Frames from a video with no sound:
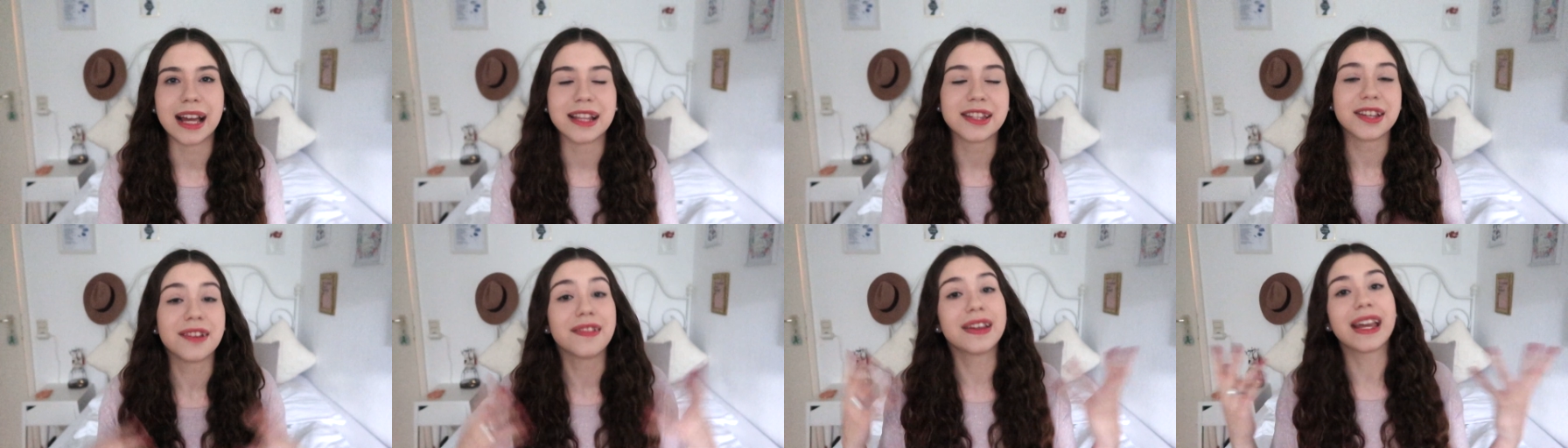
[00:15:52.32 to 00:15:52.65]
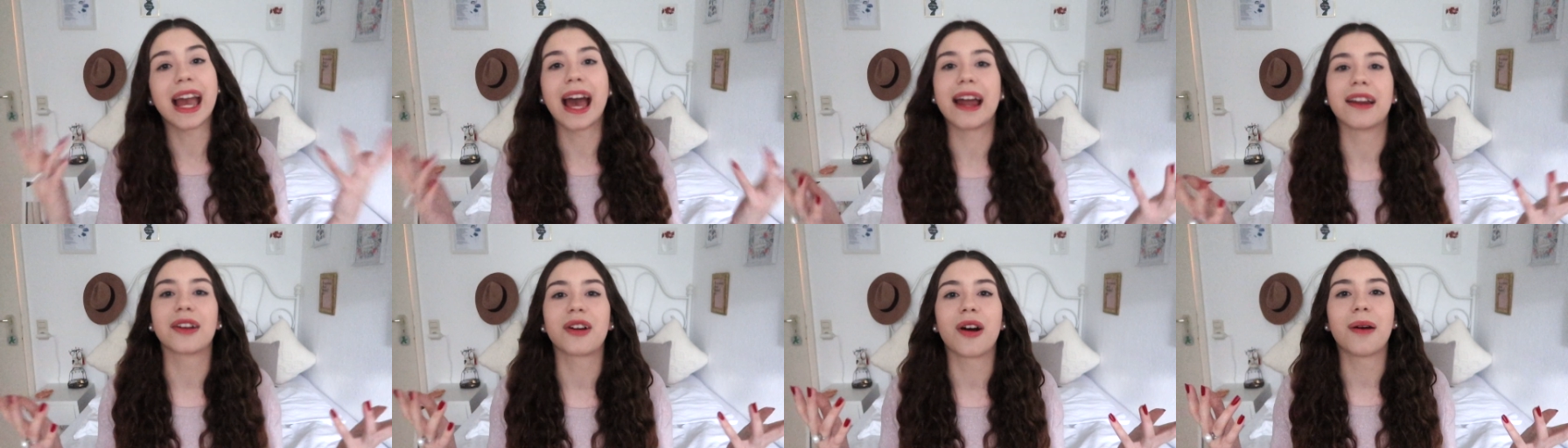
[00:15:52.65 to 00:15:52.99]
And so
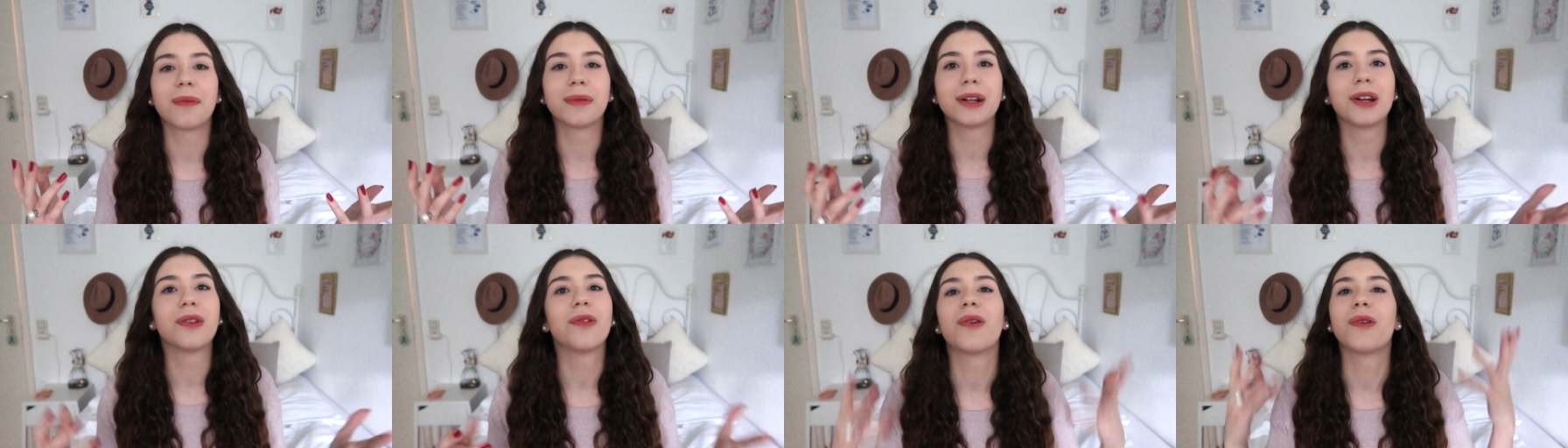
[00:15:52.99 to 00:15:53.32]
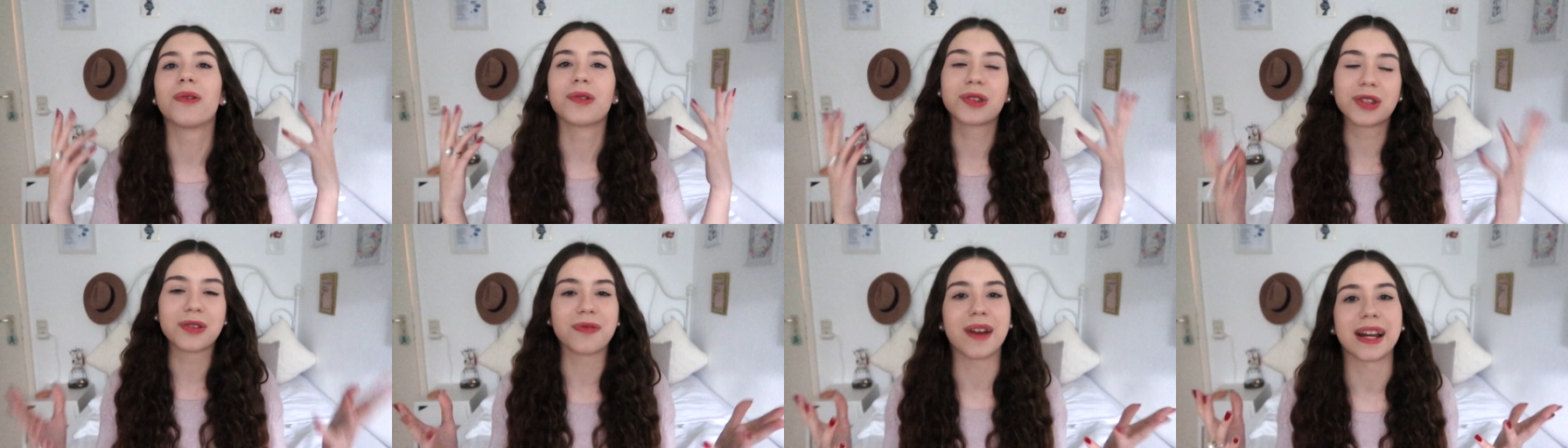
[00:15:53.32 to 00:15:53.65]
yeah, the common law
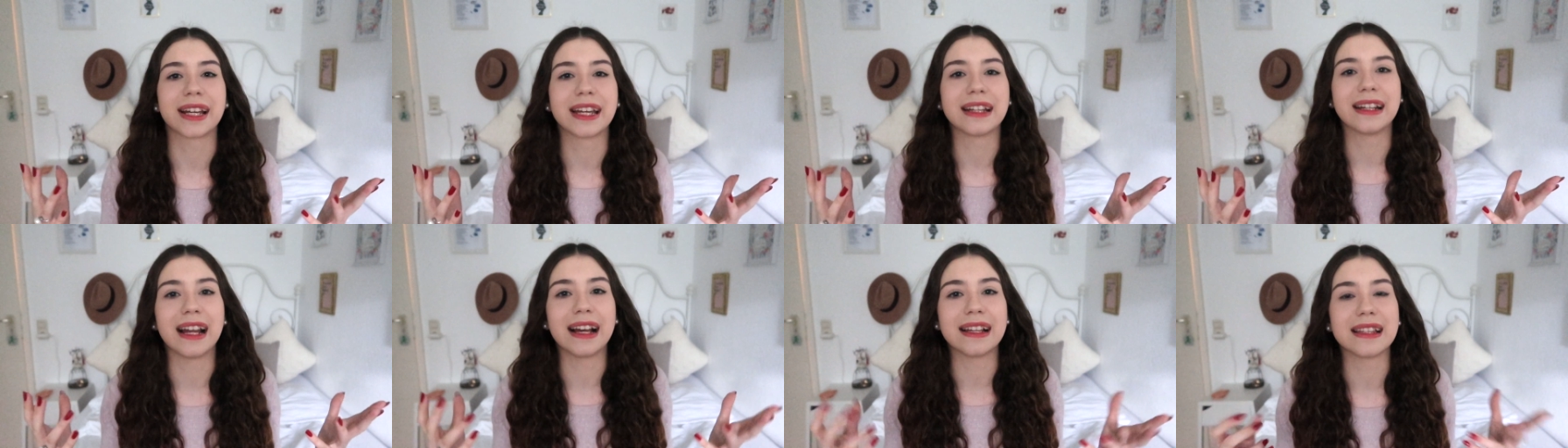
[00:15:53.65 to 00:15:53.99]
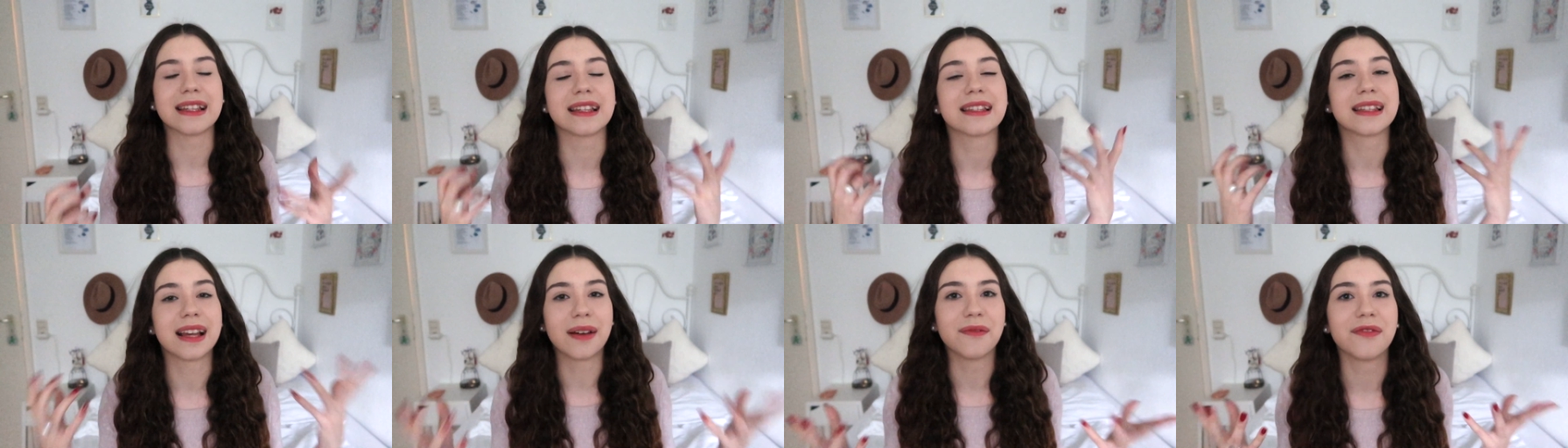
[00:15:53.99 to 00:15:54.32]
also
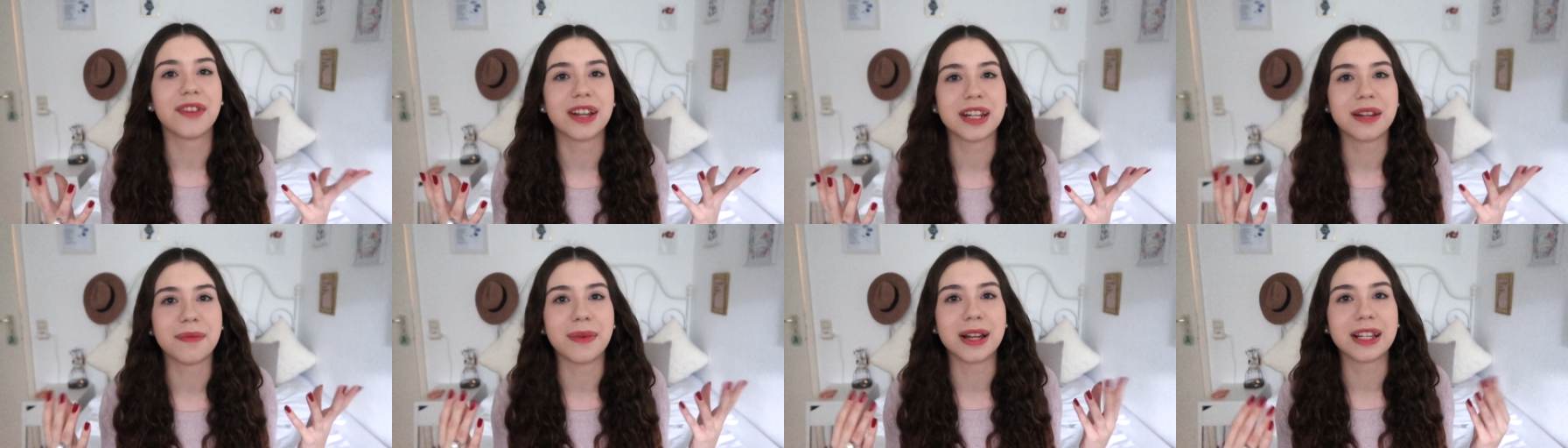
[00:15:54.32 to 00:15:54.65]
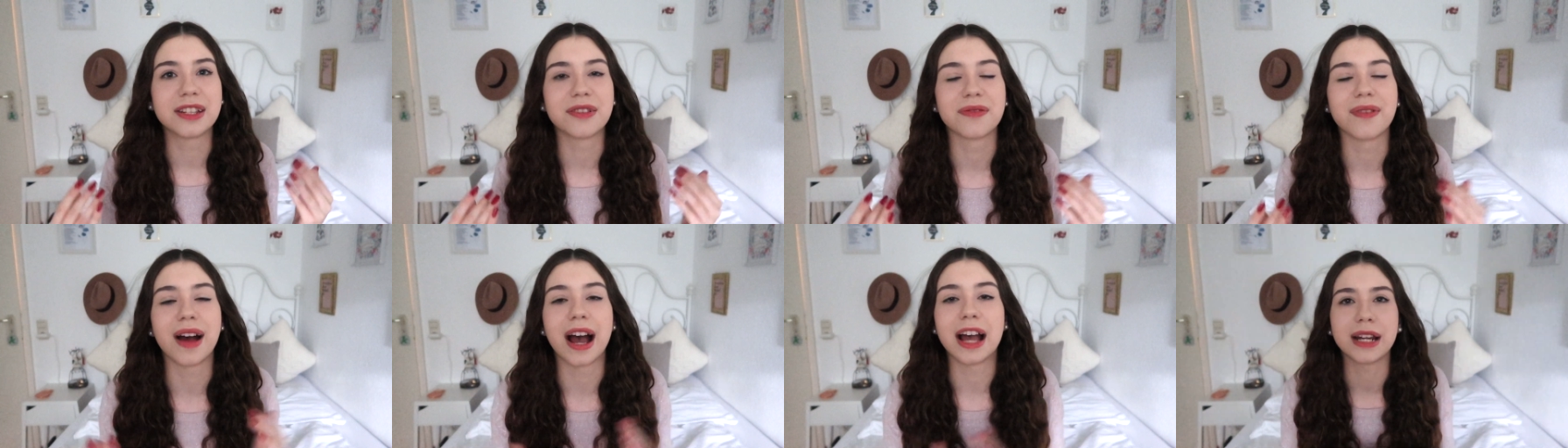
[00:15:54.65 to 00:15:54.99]
recognizes some
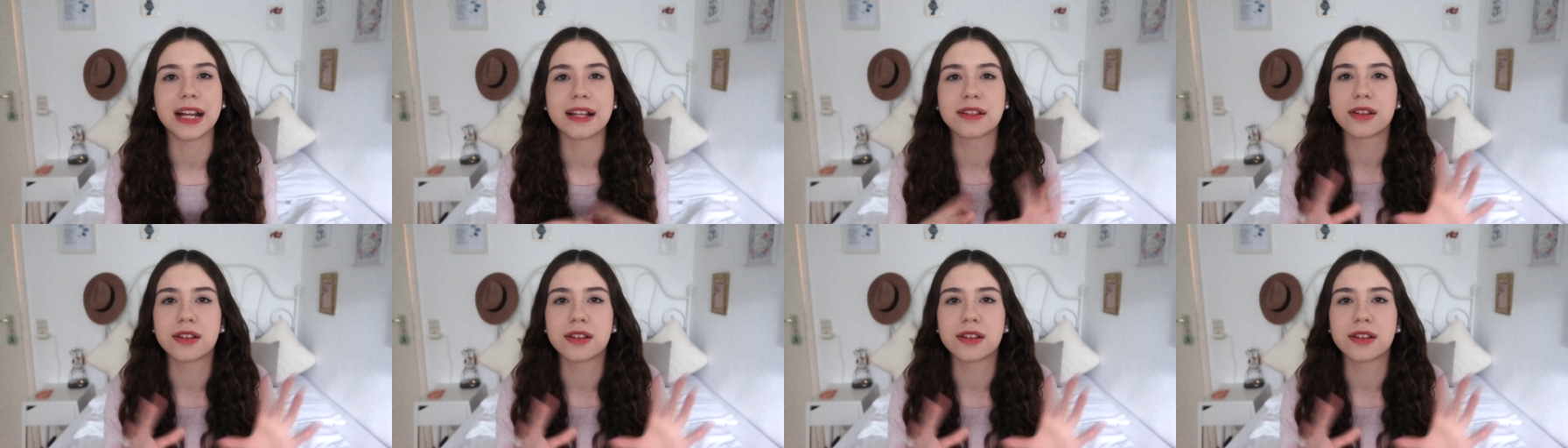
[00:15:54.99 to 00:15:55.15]
fundamental rights.